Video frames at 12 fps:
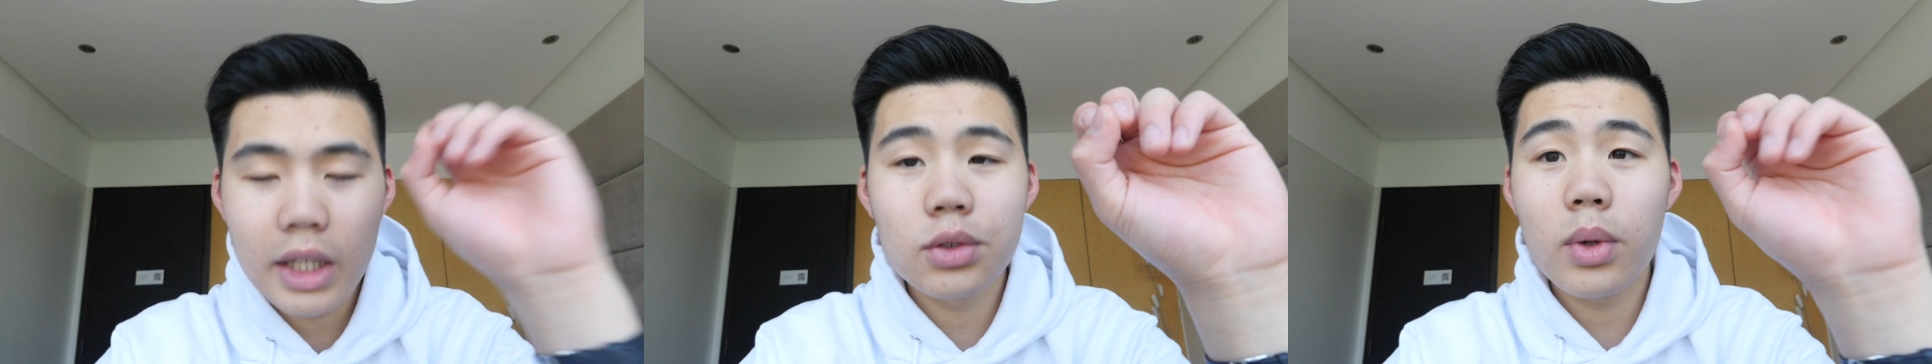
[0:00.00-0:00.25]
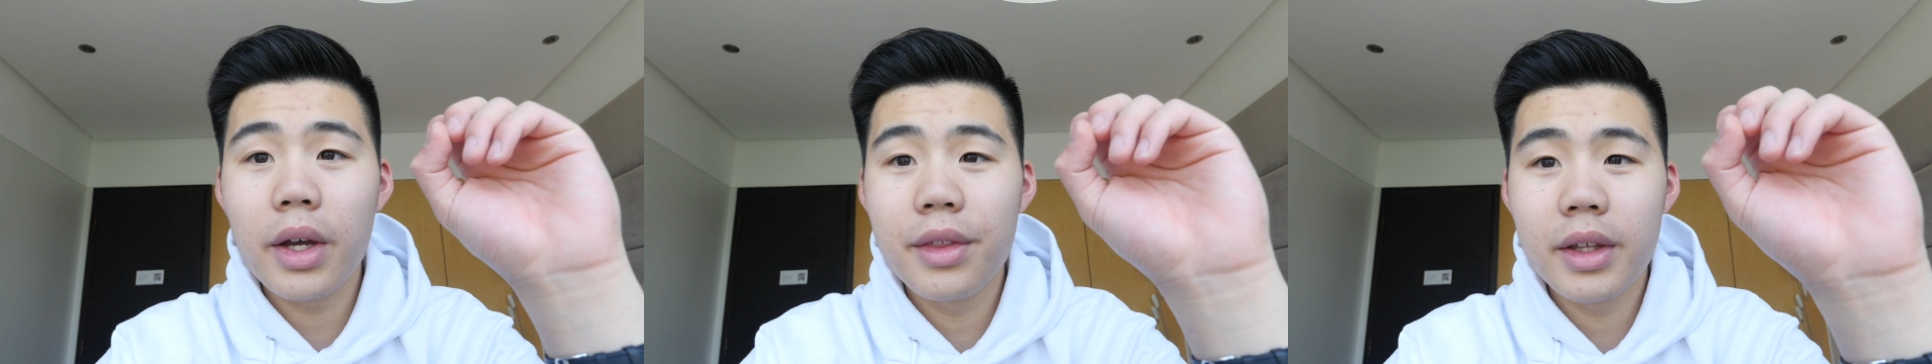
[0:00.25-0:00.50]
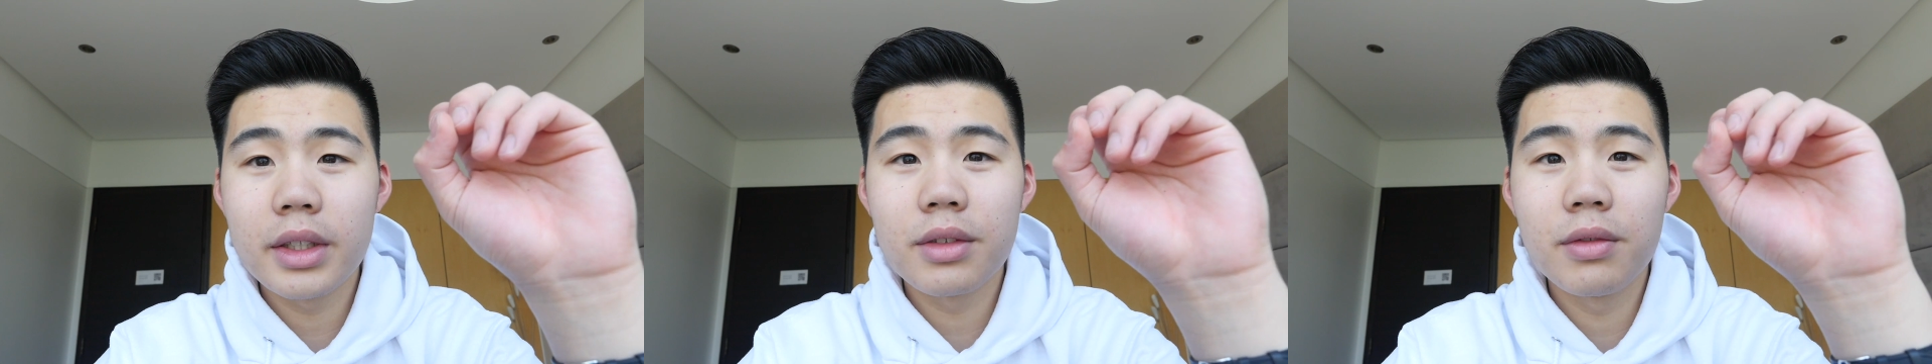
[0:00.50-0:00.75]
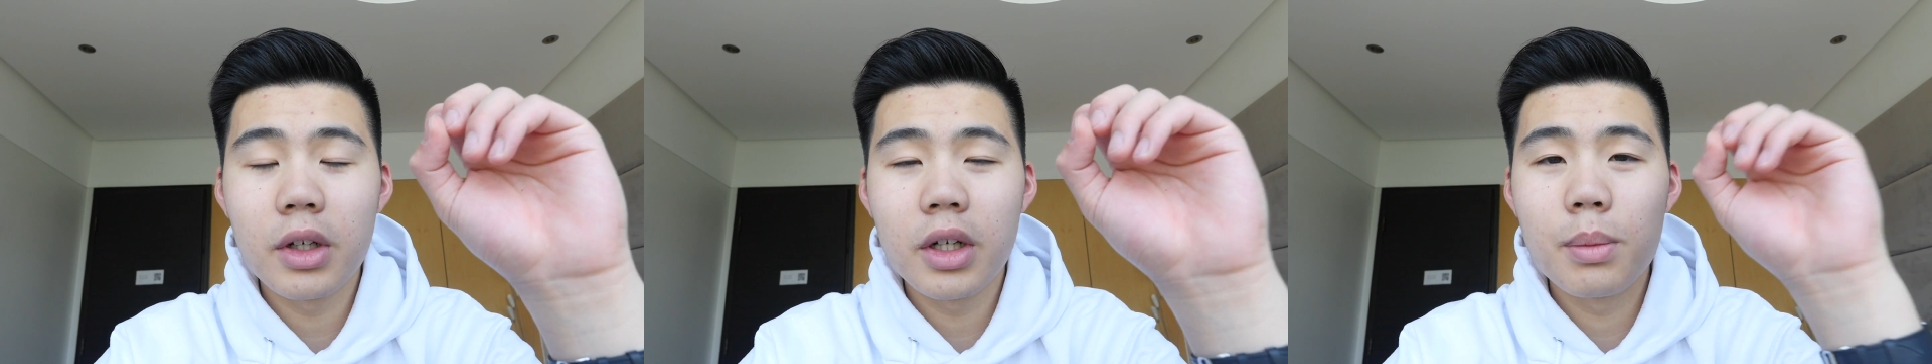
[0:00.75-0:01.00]
That's why I think it's a
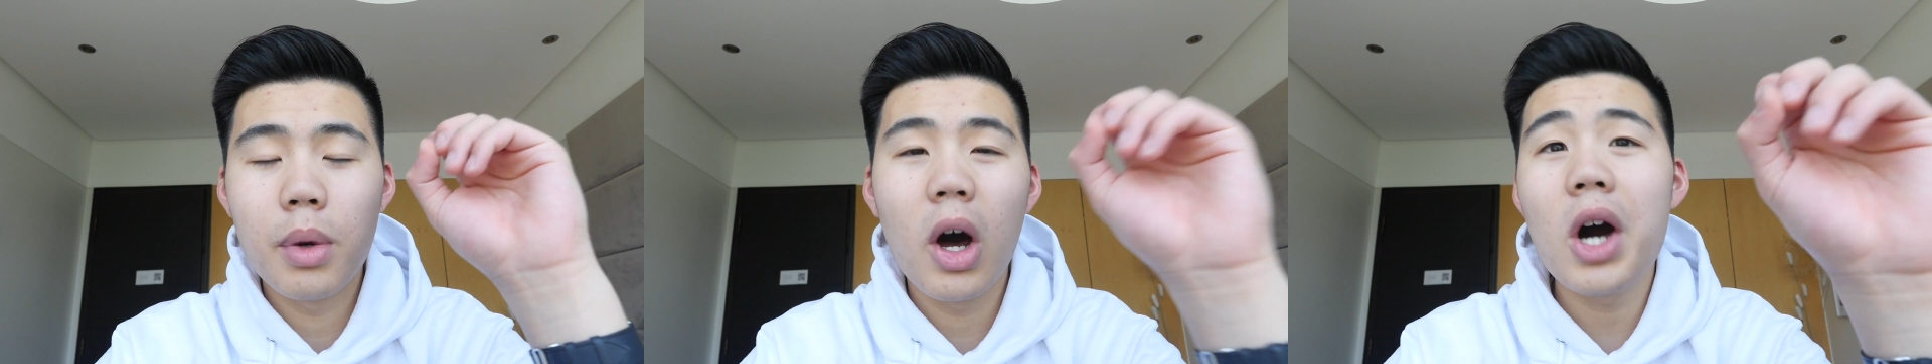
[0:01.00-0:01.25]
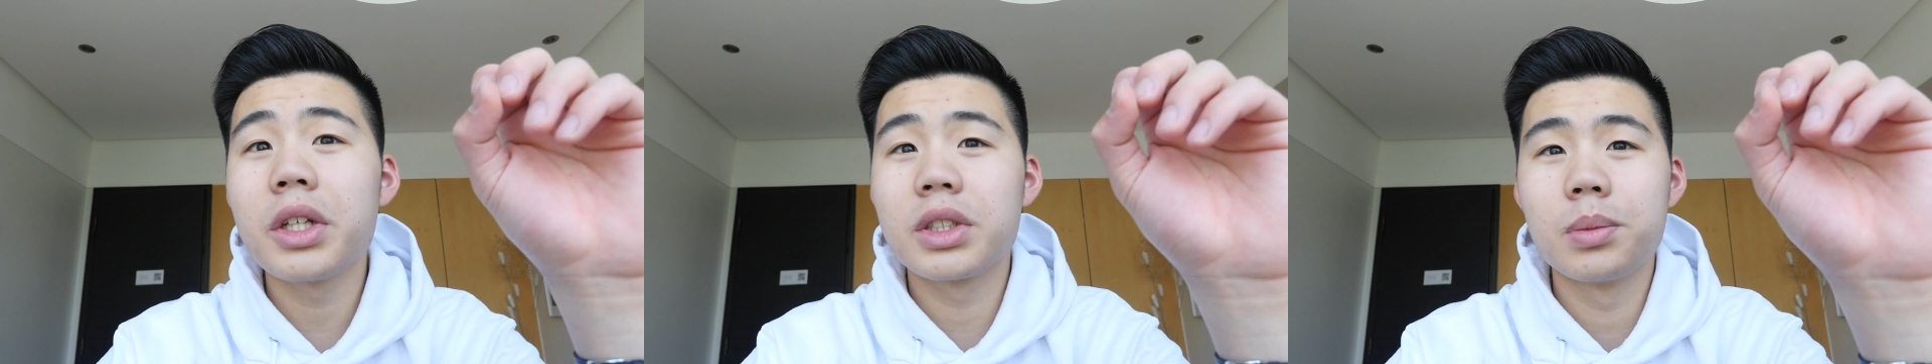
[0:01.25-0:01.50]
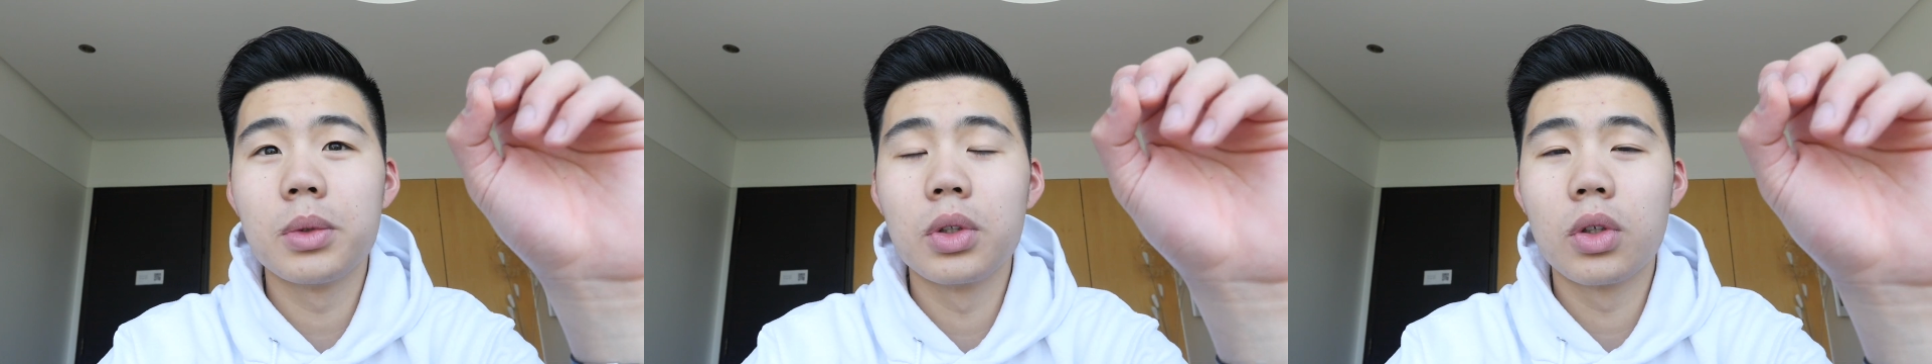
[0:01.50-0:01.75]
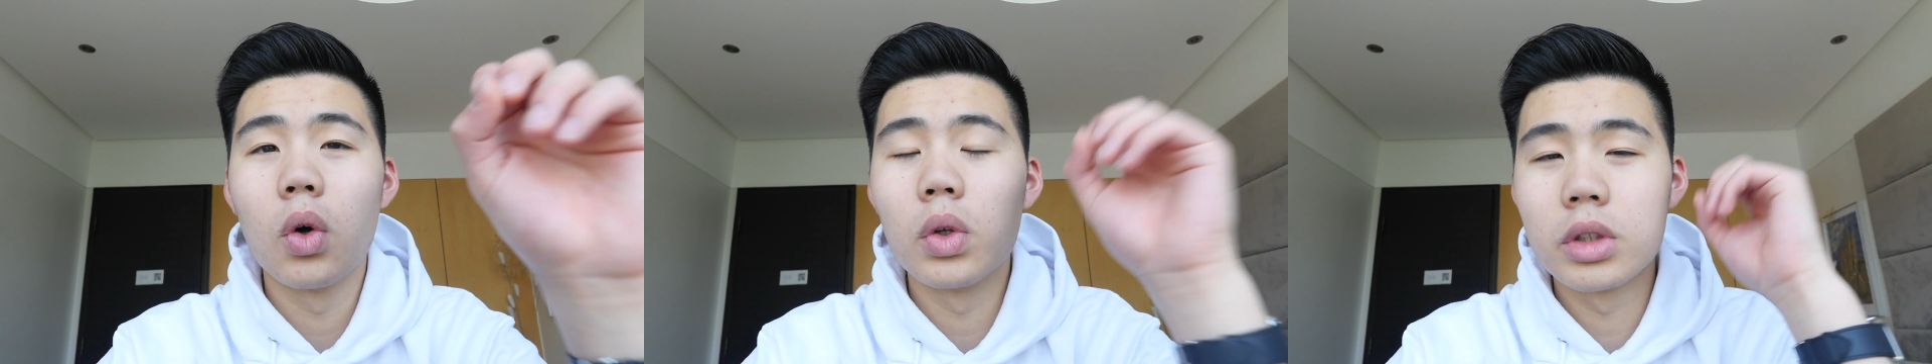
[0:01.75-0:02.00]
very possible
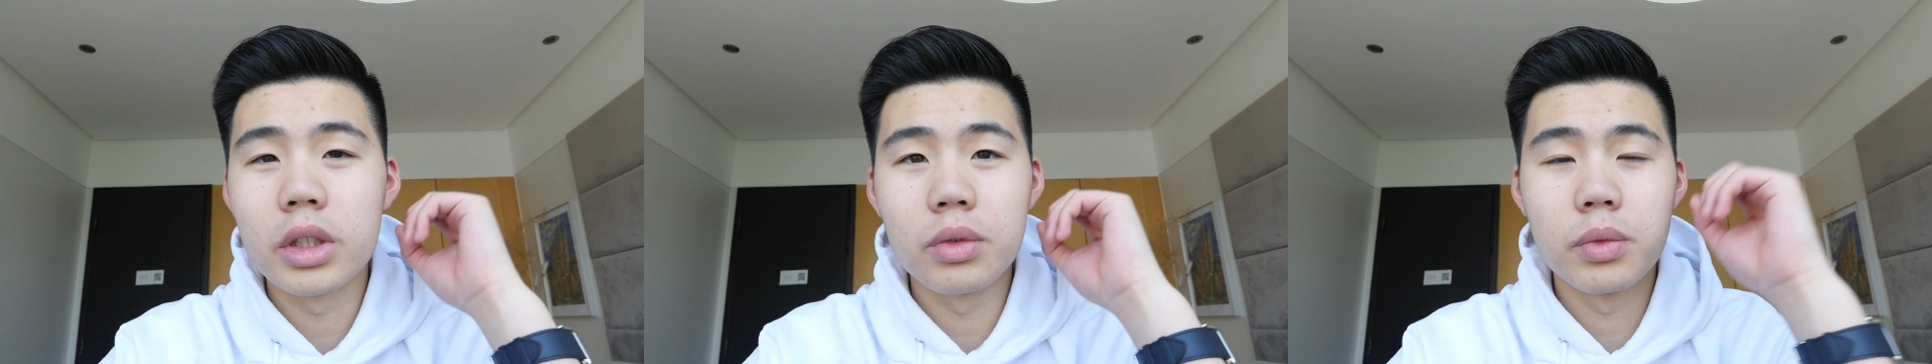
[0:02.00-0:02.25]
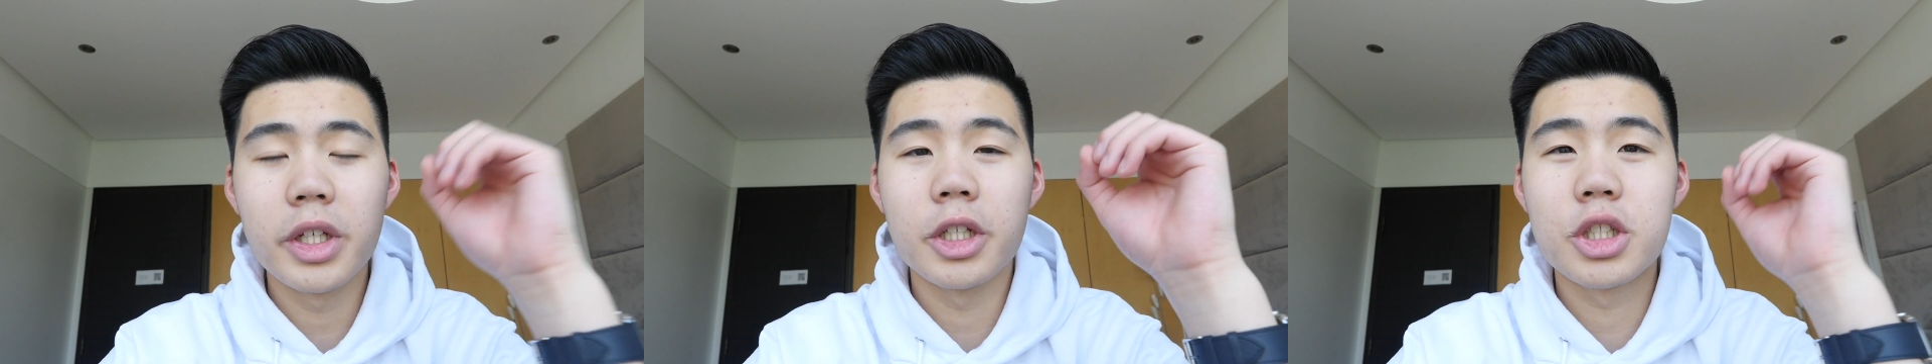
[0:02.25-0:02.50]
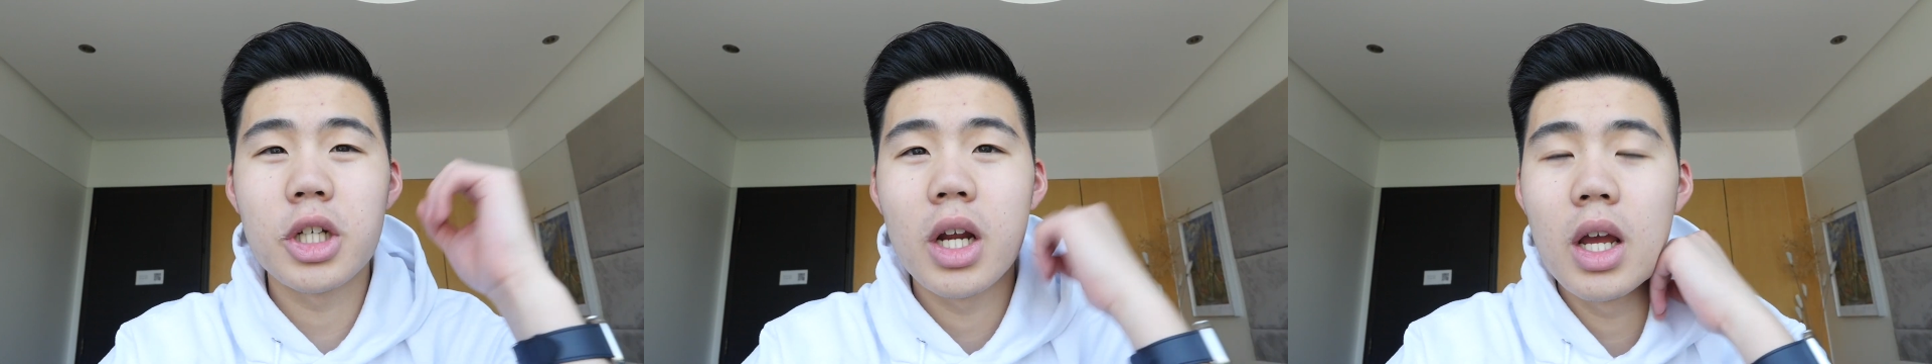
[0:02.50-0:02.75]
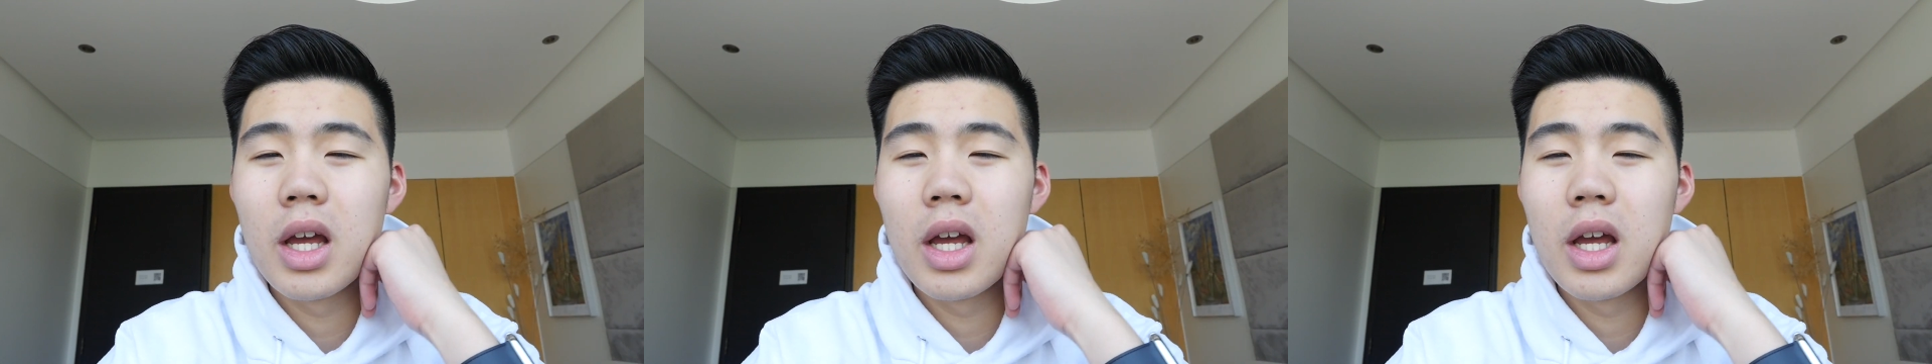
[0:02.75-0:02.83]
goal to reach.